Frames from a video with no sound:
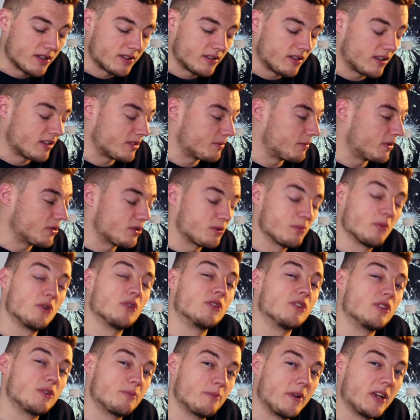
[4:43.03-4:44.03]
That's my
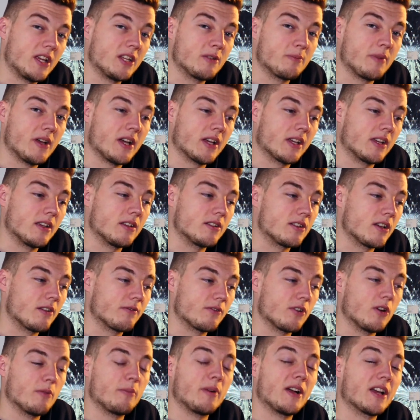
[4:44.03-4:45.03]
smallest base package. I've
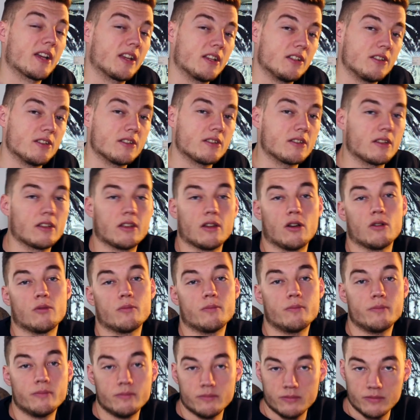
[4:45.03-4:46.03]
got packages that go
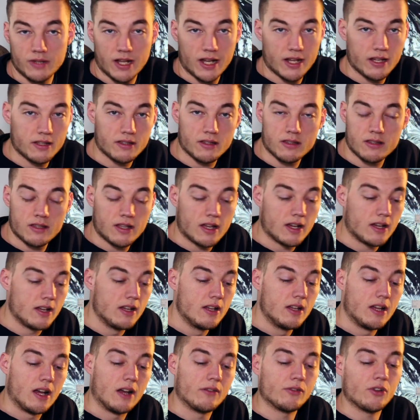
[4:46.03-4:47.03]
higher than that.
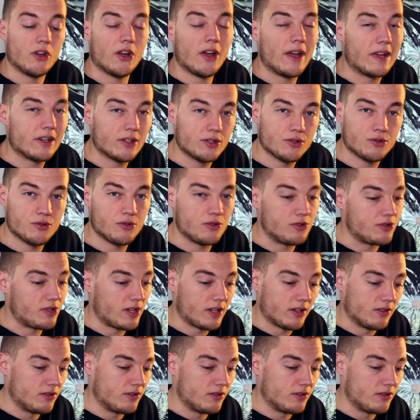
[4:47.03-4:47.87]
I've got extras.